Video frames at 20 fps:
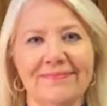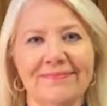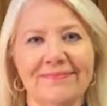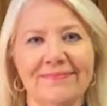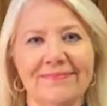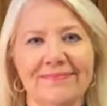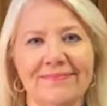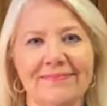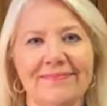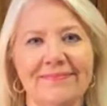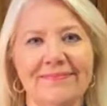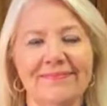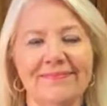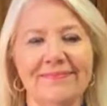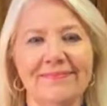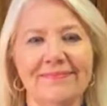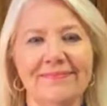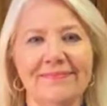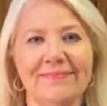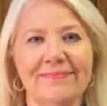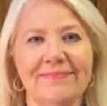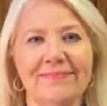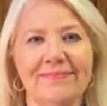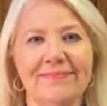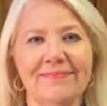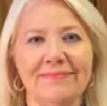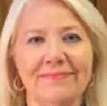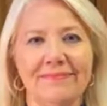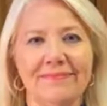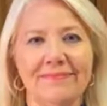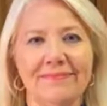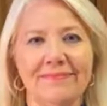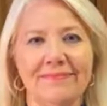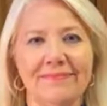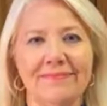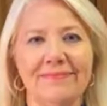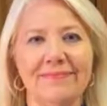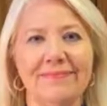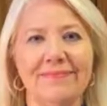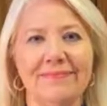
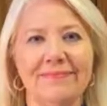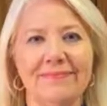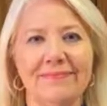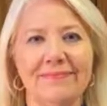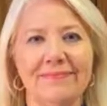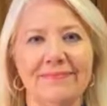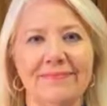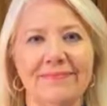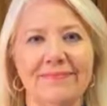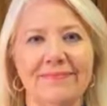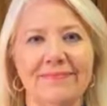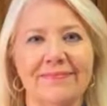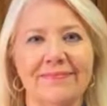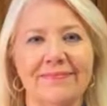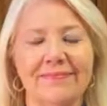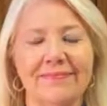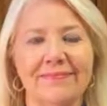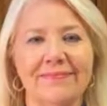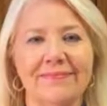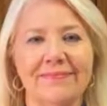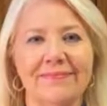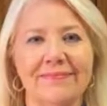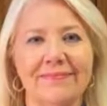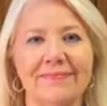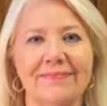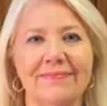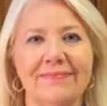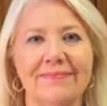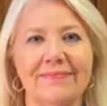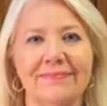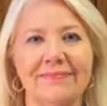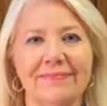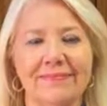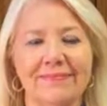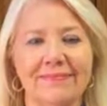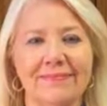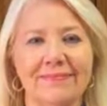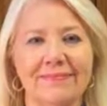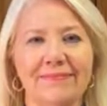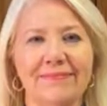
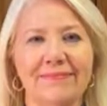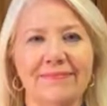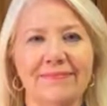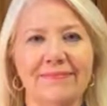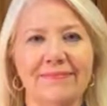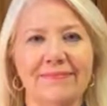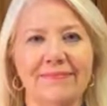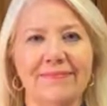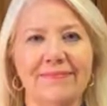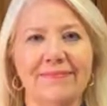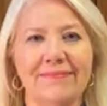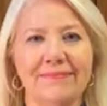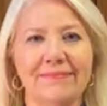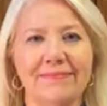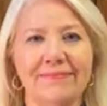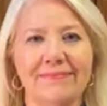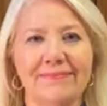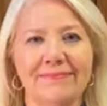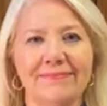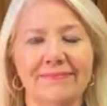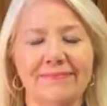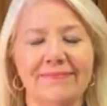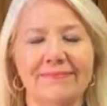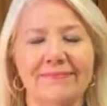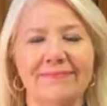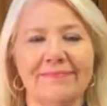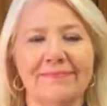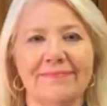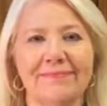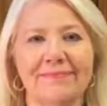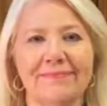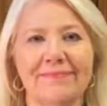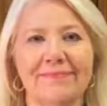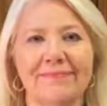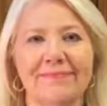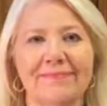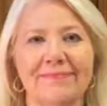(silent)